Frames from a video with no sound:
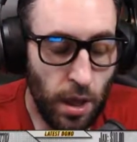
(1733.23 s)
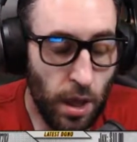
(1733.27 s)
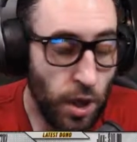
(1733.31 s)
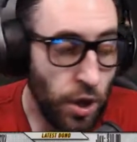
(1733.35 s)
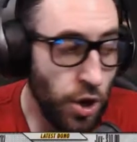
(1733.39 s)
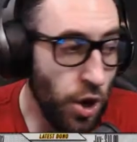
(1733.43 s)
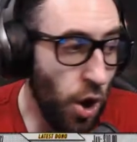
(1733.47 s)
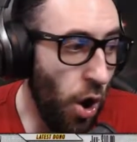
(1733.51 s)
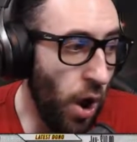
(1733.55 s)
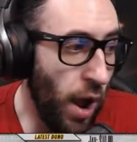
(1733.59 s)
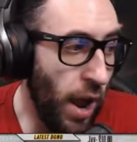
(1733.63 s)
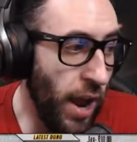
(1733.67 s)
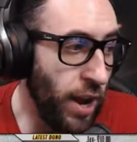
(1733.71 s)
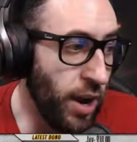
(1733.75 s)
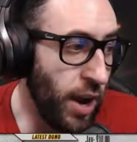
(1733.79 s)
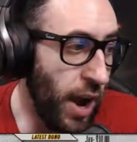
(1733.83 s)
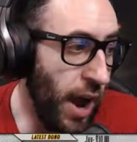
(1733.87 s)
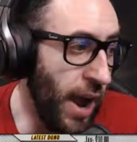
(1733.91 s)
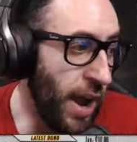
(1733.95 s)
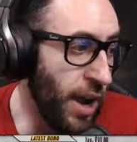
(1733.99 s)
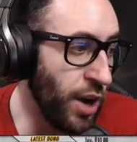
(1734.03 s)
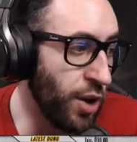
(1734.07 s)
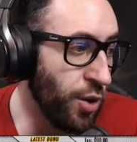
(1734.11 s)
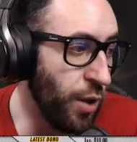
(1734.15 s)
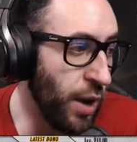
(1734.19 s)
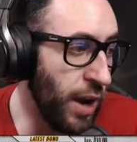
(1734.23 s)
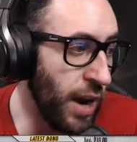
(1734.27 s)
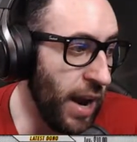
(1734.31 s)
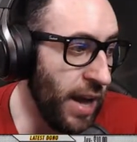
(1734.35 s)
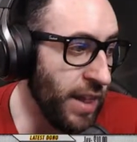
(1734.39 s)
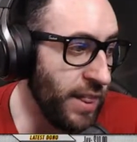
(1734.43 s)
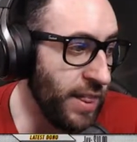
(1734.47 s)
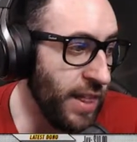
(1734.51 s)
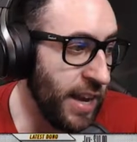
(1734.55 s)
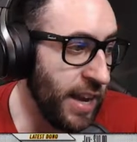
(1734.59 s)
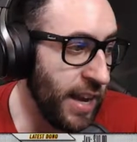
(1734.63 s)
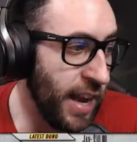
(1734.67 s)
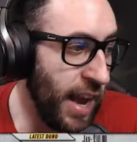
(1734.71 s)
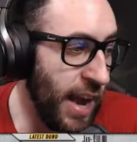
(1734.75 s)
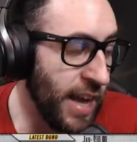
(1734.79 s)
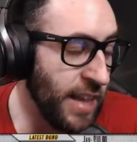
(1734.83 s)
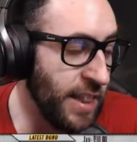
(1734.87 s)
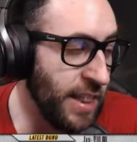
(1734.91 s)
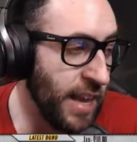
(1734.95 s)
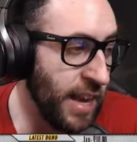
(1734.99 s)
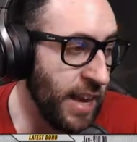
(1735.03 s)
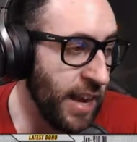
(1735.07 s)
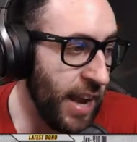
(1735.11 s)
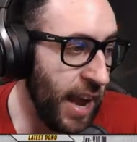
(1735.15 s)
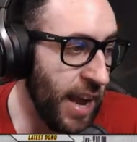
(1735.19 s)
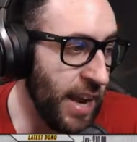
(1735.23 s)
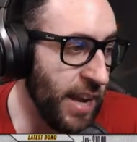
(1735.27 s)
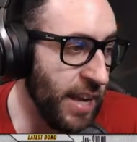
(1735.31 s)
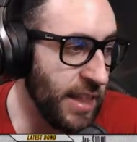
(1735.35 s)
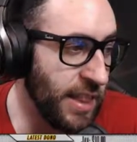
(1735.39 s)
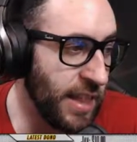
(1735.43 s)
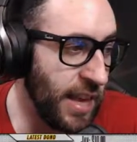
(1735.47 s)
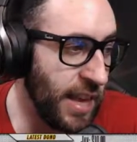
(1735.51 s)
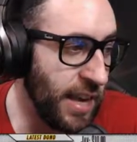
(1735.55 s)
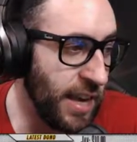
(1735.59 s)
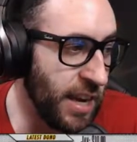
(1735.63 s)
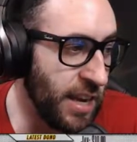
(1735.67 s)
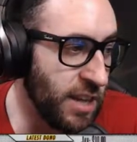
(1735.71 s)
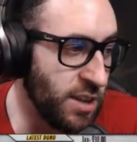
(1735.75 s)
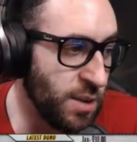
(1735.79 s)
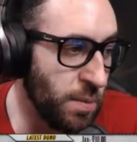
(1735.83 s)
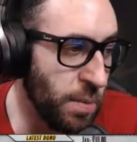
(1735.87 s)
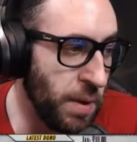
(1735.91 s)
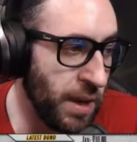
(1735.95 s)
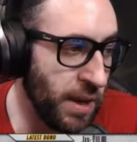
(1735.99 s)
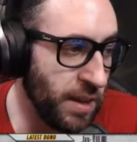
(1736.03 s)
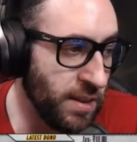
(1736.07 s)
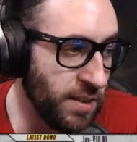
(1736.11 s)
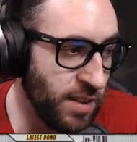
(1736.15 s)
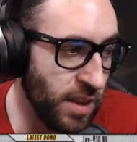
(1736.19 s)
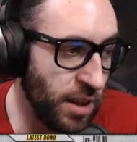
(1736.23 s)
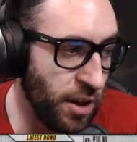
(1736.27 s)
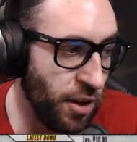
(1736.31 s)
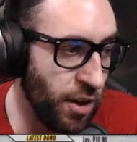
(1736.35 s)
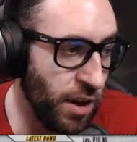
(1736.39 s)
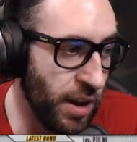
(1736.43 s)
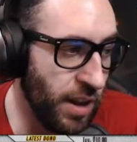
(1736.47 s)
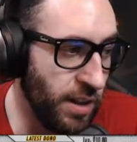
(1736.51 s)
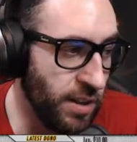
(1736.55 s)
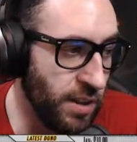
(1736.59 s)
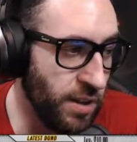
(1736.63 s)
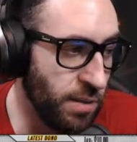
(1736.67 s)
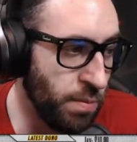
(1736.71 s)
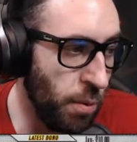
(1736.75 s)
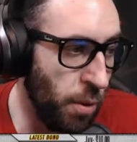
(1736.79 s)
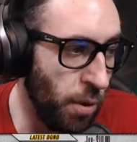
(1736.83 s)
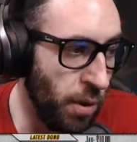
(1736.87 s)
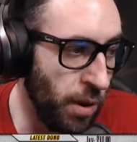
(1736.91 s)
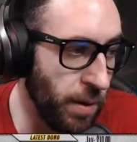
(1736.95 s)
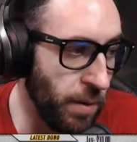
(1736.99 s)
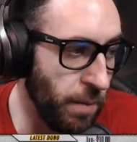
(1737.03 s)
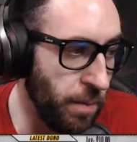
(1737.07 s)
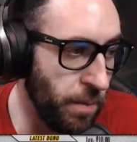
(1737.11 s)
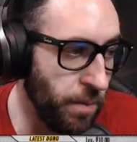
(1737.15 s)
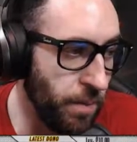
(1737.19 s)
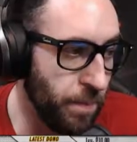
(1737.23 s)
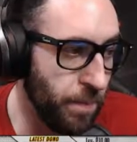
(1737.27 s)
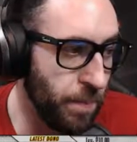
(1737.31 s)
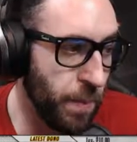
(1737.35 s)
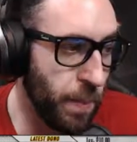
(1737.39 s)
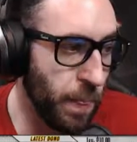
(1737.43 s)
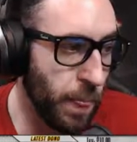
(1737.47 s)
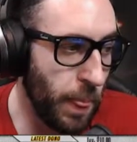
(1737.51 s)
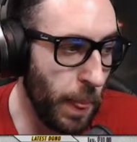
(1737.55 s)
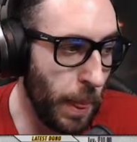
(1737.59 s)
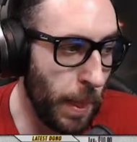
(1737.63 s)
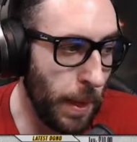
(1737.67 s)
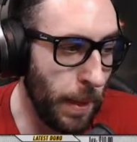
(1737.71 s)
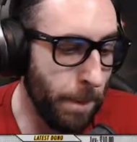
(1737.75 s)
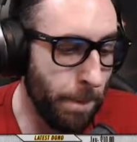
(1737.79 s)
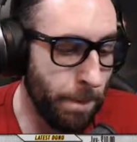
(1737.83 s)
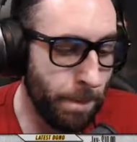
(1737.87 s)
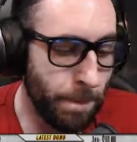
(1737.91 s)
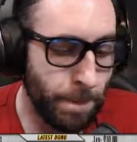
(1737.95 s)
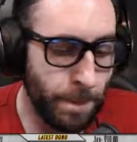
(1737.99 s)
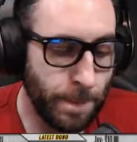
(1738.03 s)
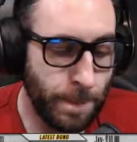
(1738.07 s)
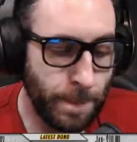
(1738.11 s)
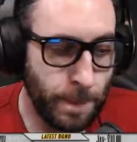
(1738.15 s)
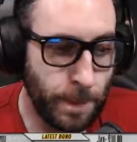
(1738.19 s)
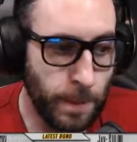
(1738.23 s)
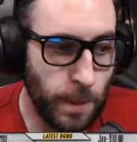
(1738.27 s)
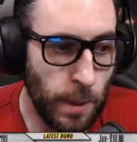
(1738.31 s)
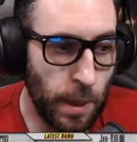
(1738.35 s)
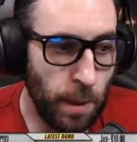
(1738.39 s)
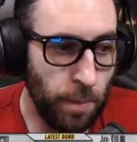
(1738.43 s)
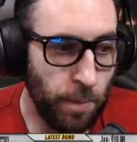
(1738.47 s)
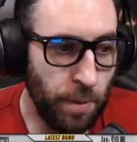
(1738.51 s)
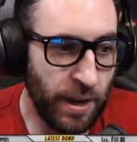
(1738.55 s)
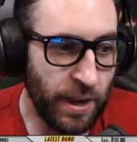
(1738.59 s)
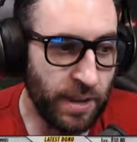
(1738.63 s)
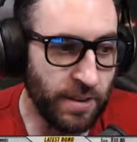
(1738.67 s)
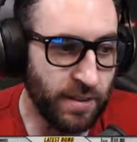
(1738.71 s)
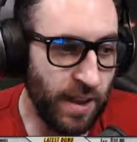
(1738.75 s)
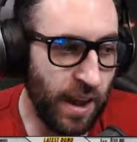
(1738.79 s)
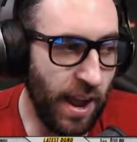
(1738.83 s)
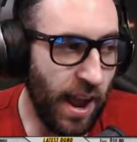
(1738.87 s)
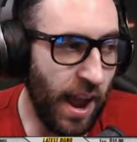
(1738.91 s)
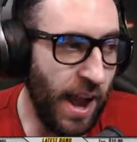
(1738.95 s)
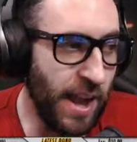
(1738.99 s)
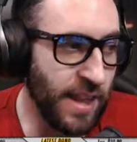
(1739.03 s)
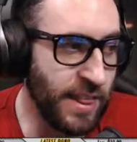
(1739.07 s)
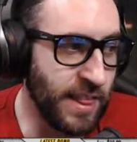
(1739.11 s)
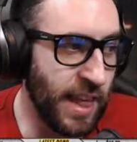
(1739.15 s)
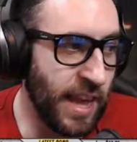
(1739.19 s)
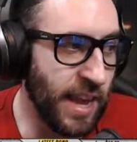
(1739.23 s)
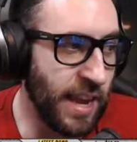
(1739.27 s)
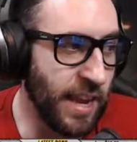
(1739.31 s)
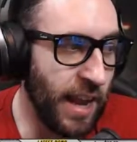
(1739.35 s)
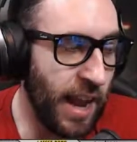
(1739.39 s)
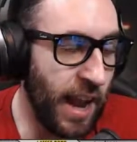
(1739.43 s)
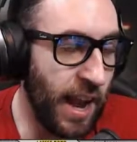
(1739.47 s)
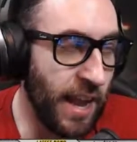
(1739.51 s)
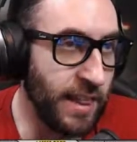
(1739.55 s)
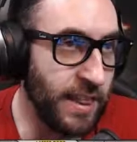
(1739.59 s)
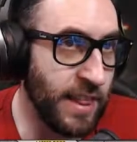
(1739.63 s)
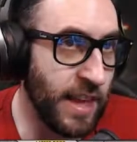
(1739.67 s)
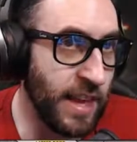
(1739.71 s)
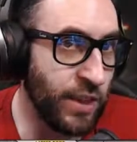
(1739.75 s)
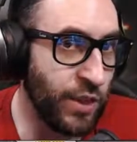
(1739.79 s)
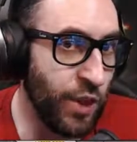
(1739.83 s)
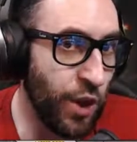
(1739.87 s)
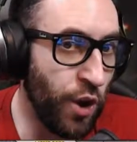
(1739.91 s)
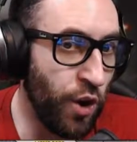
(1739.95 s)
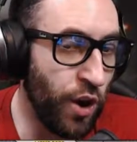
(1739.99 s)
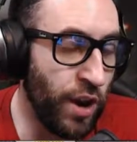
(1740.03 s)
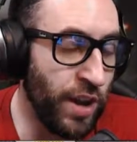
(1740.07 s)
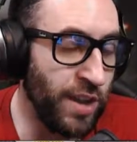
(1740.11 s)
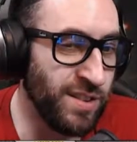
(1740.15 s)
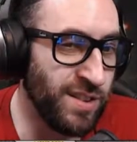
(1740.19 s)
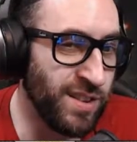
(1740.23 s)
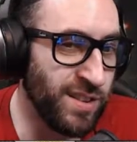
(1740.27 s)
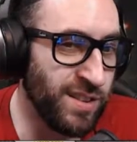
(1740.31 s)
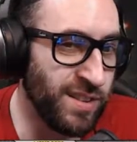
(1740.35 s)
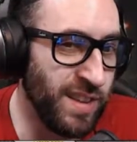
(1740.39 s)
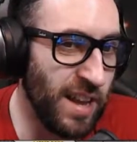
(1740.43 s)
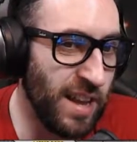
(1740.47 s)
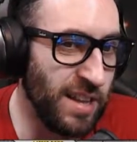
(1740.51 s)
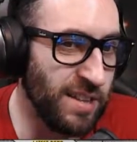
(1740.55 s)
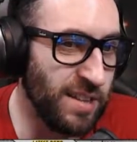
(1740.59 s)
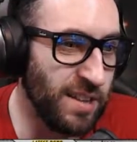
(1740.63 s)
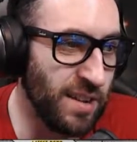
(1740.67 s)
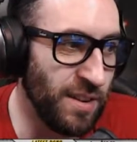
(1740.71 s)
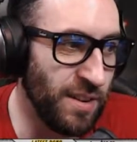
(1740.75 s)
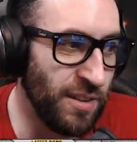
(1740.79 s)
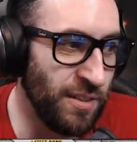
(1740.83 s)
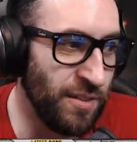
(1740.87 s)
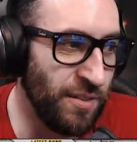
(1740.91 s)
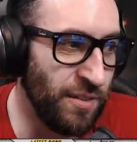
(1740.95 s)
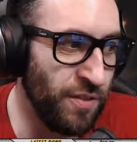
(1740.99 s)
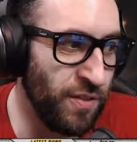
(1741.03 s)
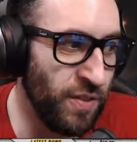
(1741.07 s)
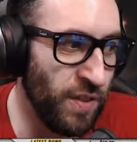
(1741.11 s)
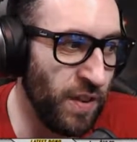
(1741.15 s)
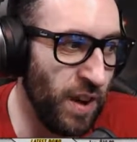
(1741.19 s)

No, I agree, and I think anything needs to be considered at this point. Because I think there is a sense of